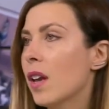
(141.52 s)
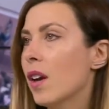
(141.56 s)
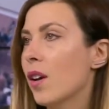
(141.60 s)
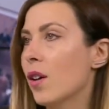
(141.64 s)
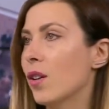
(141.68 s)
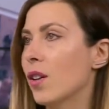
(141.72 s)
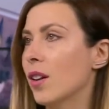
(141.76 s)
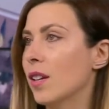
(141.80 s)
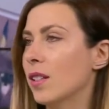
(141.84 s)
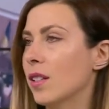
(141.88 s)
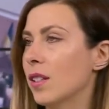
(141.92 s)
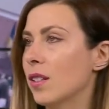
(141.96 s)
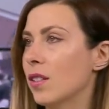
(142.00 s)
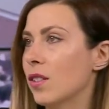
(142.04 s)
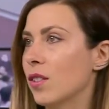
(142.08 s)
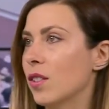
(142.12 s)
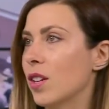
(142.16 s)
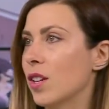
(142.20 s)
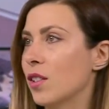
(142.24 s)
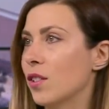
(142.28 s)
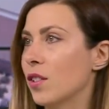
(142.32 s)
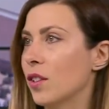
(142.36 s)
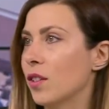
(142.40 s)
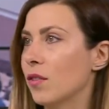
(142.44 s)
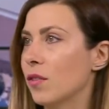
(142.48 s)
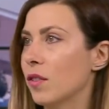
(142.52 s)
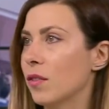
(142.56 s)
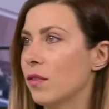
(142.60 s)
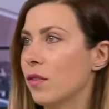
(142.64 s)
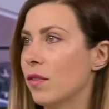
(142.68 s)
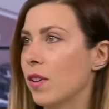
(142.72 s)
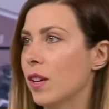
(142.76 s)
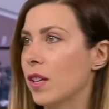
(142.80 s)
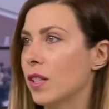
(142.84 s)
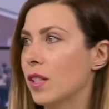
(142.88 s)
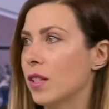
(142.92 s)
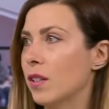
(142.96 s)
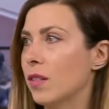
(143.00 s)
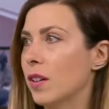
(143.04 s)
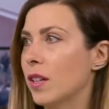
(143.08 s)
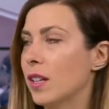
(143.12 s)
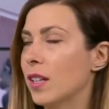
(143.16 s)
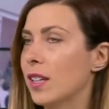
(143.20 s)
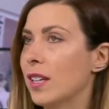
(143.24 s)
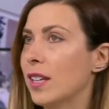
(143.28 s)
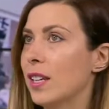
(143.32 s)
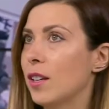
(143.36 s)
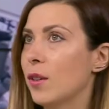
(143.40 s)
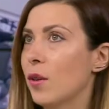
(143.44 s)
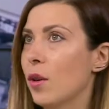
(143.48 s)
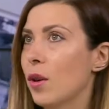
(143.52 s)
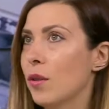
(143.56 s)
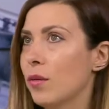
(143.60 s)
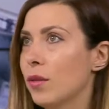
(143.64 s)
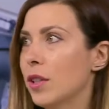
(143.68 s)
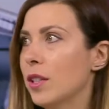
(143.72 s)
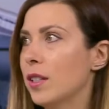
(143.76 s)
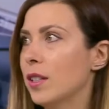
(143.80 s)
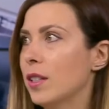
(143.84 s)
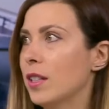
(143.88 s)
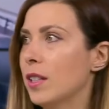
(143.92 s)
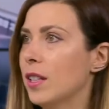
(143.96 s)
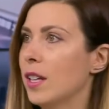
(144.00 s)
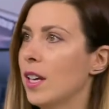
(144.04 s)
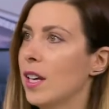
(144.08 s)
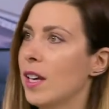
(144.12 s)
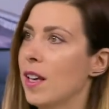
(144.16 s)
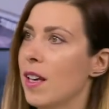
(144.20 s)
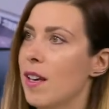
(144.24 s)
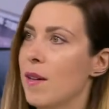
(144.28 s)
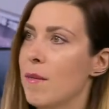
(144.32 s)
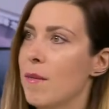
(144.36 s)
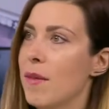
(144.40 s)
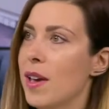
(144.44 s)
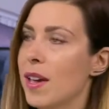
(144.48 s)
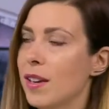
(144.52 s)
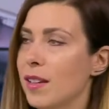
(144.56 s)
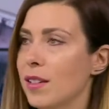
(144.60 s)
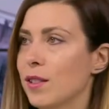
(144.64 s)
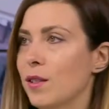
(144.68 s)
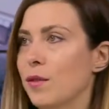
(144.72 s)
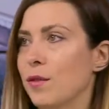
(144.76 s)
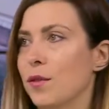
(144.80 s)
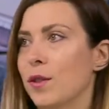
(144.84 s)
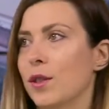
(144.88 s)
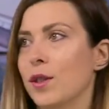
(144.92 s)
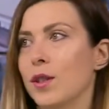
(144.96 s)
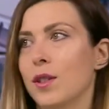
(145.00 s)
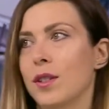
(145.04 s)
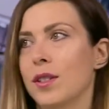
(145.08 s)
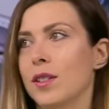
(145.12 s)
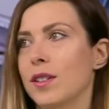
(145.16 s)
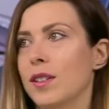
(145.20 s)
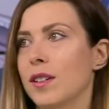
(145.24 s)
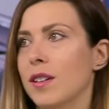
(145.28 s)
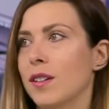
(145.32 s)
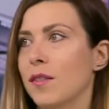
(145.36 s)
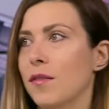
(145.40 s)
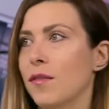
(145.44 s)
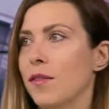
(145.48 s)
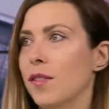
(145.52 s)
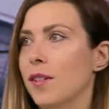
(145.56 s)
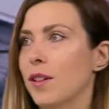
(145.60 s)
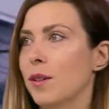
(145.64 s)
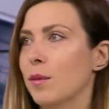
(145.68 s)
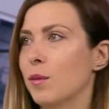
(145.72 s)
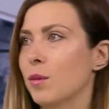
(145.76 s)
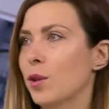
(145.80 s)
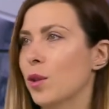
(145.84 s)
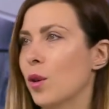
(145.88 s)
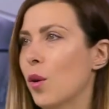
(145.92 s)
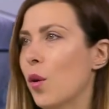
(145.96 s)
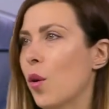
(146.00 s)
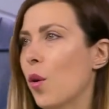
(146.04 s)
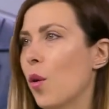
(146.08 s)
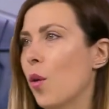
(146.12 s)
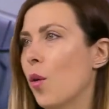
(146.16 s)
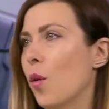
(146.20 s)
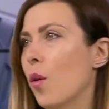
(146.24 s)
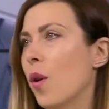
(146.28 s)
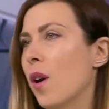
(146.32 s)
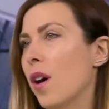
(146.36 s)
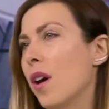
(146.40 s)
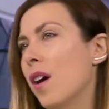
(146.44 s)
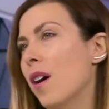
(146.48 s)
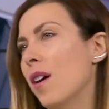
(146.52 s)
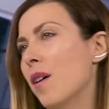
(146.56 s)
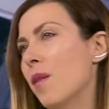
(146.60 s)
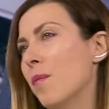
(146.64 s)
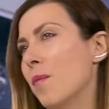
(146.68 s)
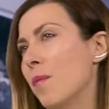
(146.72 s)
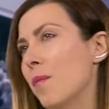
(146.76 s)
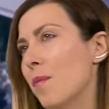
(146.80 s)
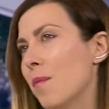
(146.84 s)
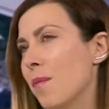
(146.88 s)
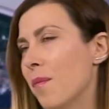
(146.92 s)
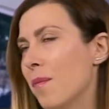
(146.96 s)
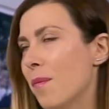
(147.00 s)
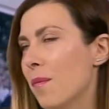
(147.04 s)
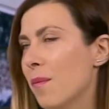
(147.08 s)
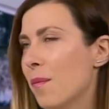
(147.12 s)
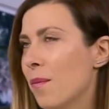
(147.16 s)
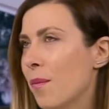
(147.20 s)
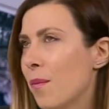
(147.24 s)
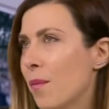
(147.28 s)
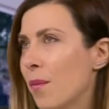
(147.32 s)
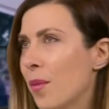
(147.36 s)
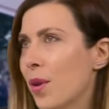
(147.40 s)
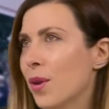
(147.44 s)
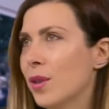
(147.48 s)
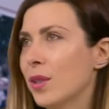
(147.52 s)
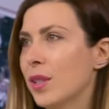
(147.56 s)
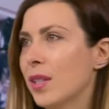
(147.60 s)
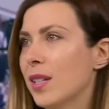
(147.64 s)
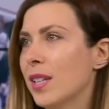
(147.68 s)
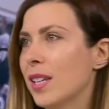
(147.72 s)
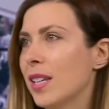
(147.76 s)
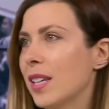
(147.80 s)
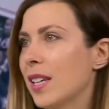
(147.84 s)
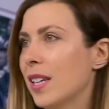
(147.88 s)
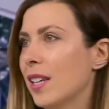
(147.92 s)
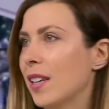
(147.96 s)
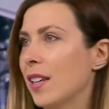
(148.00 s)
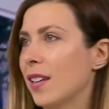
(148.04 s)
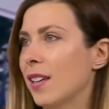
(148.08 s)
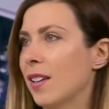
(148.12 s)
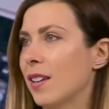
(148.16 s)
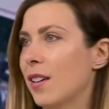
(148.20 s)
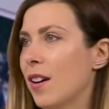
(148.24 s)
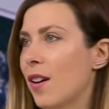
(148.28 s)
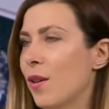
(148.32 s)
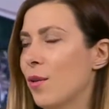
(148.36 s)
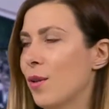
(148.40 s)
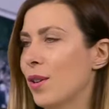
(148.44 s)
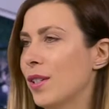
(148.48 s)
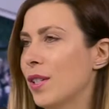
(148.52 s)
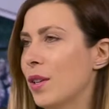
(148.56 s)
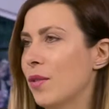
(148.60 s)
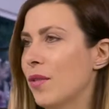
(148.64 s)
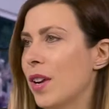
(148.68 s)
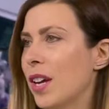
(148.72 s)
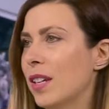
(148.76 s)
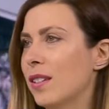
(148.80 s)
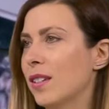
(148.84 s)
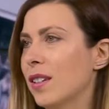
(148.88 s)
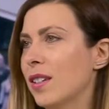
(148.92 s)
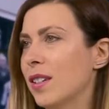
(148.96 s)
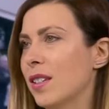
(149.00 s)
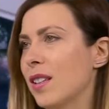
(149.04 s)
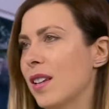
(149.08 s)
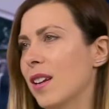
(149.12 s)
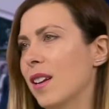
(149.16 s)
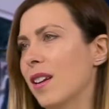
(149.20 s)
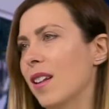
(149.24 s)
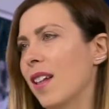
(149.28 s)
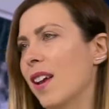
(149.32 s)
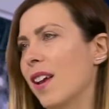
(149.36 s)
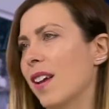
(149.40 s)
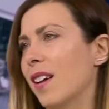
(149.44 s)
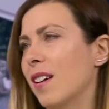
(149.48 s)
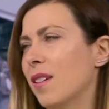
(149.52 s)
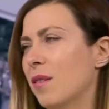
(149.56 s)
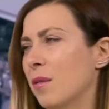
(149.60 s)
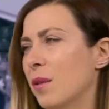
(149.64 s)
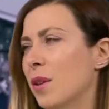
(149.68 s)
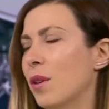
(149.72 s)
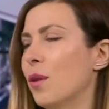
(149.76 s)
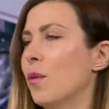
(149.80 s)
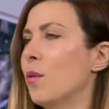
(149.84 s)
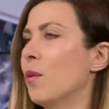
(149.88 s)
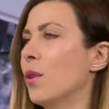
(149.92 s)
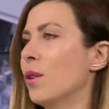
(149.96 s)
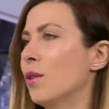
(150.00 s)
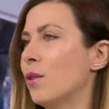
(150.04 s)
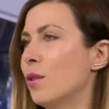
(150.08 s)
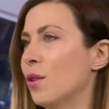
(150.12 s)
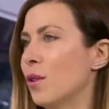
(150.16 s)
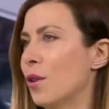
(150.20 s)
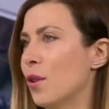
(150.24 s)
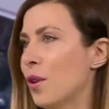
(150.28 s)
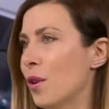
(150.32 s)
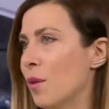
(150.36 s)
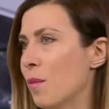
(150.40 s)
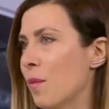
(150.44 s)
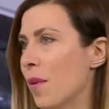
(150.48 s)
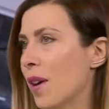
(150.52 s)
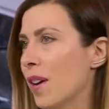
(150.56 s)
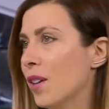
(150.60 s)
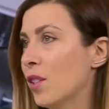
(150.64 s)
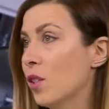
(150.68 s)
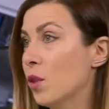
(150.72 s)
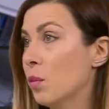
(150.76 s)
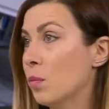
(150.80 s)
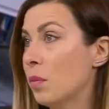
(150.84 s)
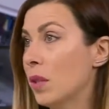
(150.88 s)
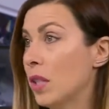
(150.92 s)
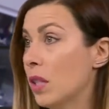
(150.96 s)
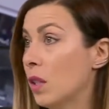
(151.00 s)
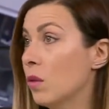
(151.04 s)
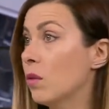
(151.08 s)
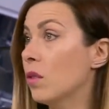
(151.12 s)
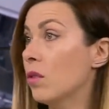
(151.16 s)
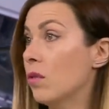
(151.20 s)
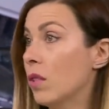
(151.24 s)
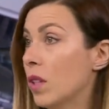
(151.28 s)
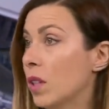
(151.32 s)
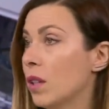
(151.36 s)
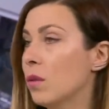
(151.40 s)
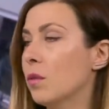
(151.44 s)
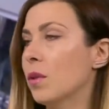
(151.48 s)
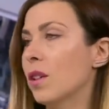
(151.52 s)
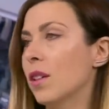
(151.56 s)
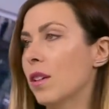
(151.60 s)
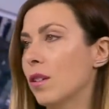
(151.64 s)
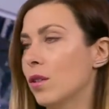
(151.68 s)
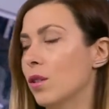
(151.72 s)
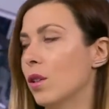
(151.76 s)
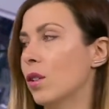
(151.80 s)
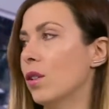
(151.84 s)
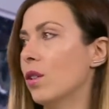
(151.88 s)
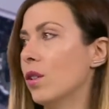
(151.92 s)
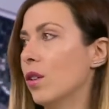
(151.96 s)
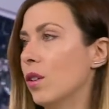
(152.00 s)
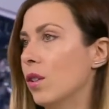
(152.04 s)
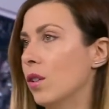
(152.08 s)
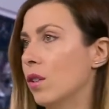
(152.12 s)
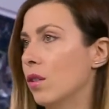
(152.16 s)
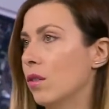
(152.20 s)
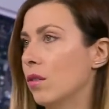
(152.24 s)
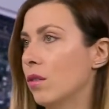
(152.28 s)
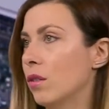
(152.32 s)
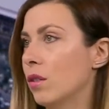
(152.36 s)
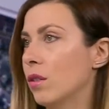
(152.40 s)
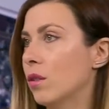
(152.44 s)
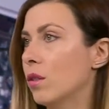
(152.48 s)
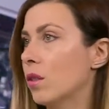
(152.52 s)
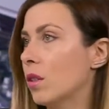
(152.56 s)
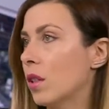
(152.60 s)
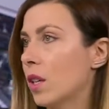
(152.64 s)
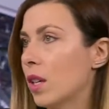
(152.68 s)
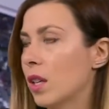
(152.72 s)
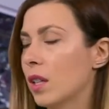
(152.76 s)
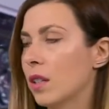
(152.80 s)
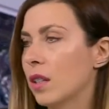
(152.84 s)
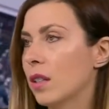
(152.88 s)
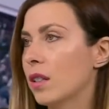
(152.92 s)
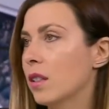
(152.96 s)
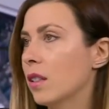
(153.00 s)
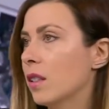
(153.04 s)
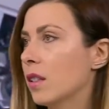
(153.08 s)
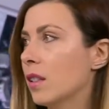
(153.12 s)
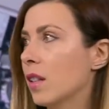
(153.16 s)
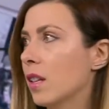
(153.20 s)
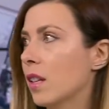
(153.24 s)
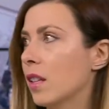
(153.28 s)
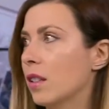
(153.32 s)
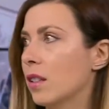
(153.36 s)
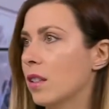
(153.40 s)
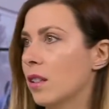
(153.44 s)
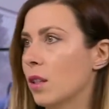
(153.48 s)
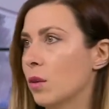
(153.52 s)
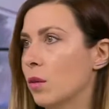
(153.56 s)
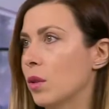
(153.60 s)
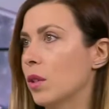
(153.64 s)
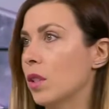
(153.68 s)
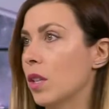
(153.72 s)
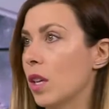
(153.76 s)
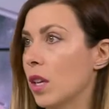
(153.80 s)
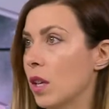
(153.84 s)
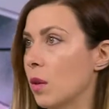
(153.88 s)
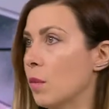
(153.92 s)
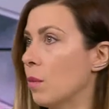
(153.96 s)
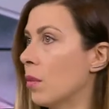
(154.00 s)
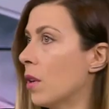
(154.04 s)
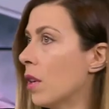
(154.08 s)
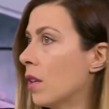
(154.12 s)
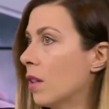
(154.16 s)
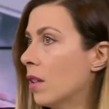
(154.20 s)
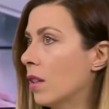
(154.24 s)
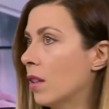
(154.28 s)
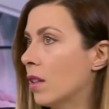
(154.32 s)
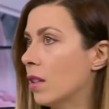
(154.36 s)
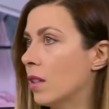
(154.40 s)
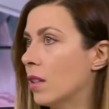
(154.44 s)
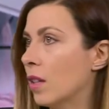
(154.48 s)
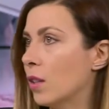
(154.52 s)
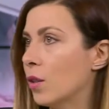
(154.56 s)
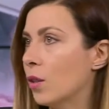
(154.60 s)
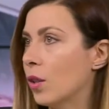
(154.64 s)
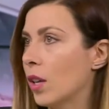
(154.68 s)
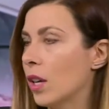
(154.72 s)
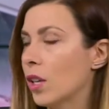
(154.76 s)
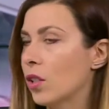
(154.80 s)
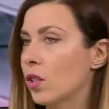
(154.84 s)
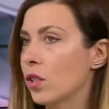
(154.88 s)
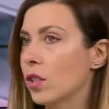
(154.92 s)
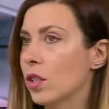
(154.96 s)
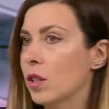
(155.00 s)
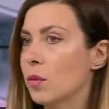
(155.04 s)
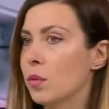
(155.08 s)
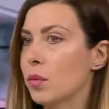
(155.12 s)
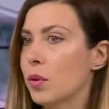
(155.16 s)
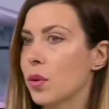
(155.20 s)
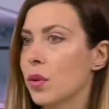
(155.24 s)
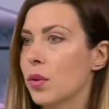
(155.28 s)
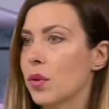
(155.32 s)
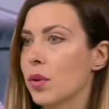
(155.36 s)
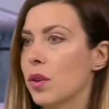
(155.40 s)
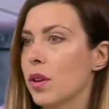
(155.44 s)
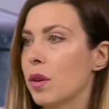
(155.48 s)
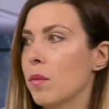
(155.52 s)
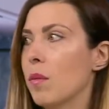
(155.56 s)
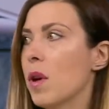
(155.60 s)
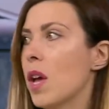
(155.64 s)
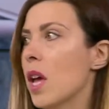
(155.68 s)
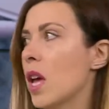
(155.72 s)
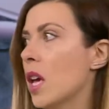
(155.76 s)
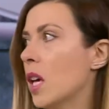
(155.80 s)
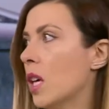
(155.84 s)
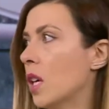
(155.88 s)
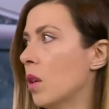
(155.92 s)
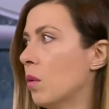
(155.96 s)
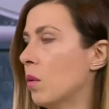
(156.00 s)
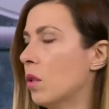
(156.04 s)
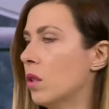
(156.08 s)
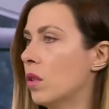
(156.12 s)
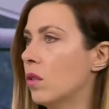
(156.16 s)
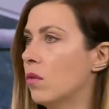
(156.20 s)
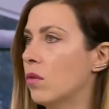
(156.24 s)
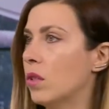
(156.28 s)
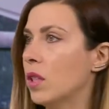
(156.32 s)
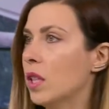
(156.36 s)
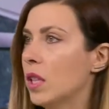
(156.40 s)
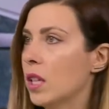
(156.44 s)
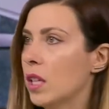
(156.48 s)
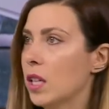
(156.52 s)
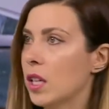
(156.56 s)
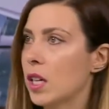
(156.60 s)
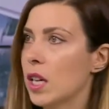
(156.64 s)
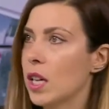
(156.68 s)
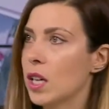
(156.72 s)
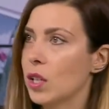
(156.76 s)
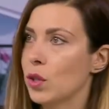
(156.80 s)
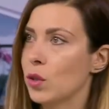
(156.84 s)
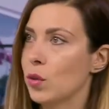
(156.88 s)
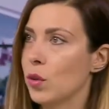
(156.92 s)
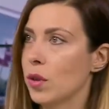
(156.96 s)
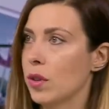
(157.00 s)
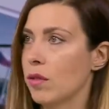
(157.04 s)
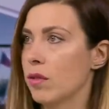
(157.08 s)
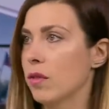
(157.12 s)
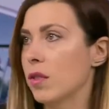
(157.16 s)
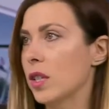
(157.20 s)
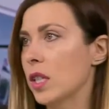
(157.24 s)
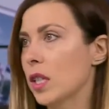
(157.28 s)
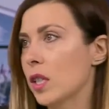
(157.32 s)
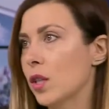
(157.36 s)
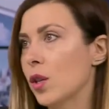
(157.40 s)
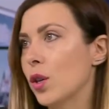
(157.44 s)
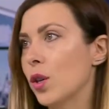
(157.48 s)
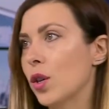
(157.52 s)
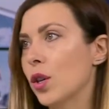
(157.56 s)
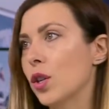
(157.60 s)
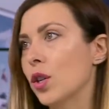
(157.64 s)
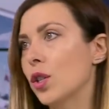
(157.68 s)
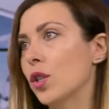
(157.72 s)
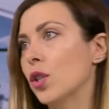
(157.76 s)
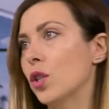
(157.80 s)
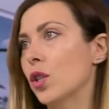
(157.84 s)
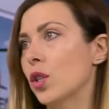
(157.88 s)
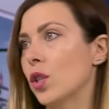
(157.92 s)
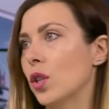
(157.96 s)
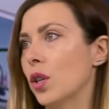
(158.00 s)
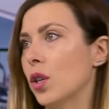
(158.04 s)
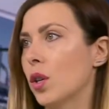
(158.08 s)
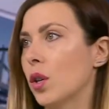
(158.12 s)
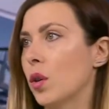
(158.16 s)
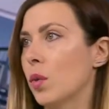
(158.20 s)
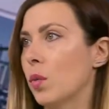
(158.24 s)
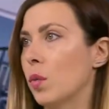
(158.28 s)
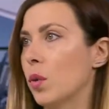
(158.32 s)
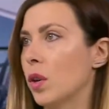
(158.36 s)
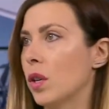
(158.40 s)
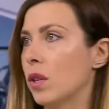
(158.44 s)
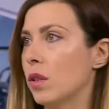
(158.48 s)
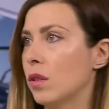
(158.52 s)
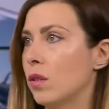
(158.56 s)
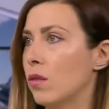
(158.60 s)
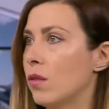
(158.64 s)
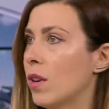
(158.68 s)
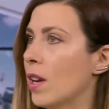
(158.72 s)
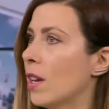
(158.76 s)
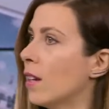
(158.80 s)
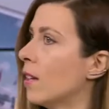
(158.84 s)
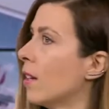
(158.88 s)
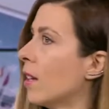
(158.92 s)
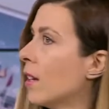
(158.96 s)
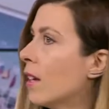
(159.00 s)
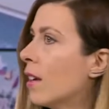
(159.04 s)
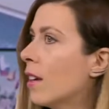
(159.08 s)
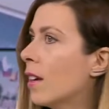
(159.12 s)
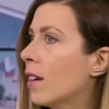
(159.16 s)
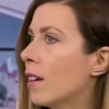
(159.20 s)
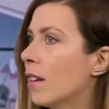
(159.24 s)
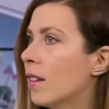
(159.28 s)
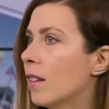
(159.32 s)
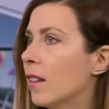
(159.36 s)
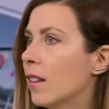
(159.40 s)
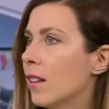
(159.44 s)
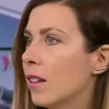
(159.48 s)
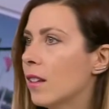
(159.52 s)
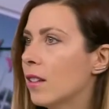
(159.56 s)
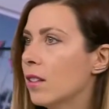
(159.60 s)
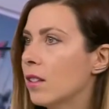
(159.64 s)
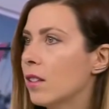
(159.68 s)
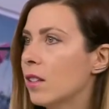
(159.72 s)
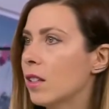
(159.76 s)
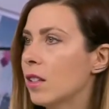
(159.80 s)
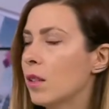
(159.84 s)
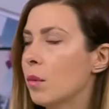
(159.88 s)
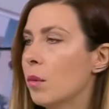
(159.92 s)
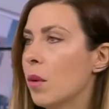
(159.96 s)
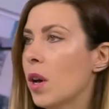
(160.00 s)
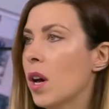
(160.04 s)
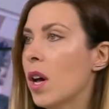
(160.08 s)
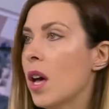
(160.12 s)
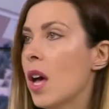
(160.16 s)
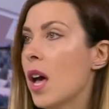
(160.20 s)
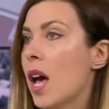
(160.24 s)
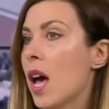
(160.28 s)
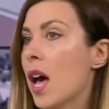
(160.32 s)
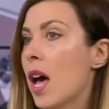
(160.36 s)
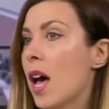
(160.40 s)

Odessa International Film Festival, and he already made his first film, so mostly our directors, they're like, we don't want to learn much, but he was really willing to learn new skills, and he was taking part in this educational program. He was really doing research, what is trending in the cinema.